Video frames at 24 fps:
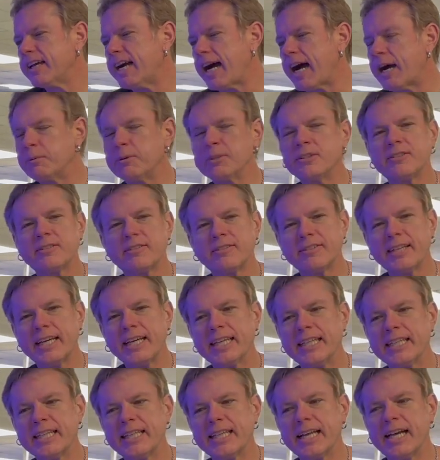I would
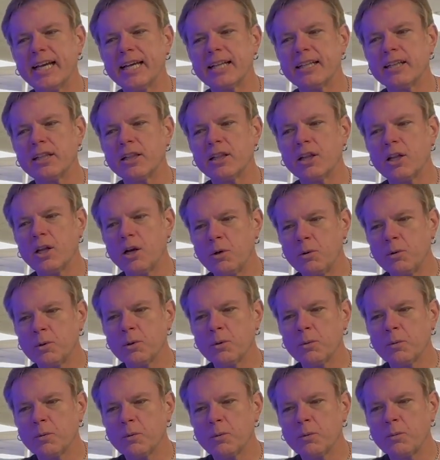say that
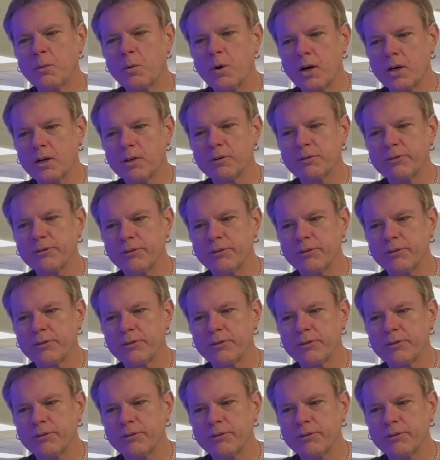lower water